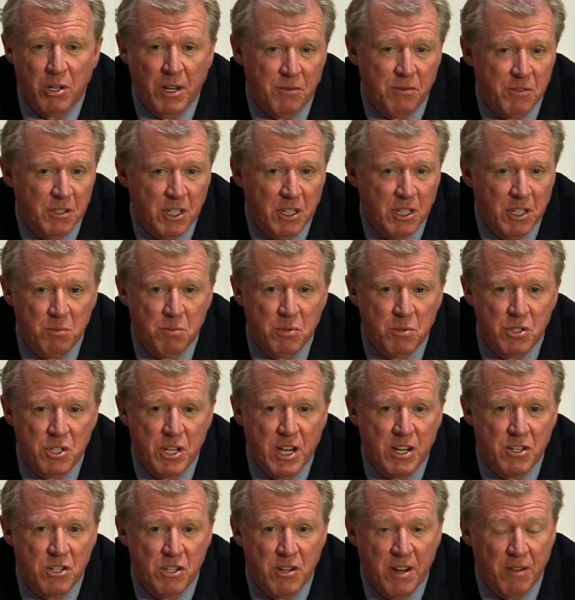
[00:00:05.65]
You have to keep
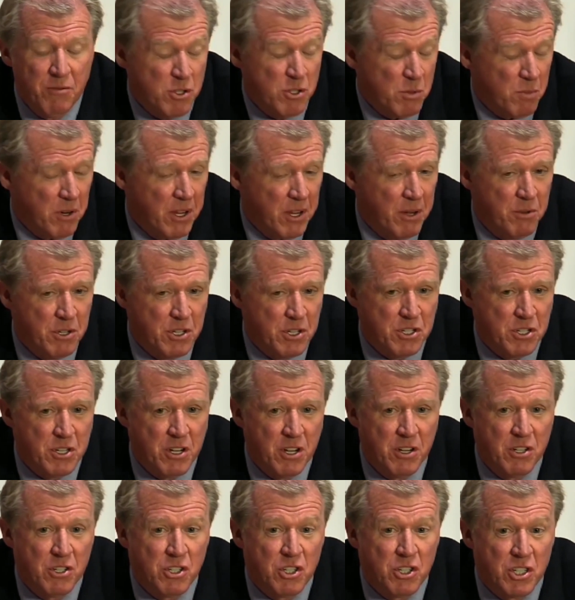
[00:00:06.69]
possession. You have to play with a certain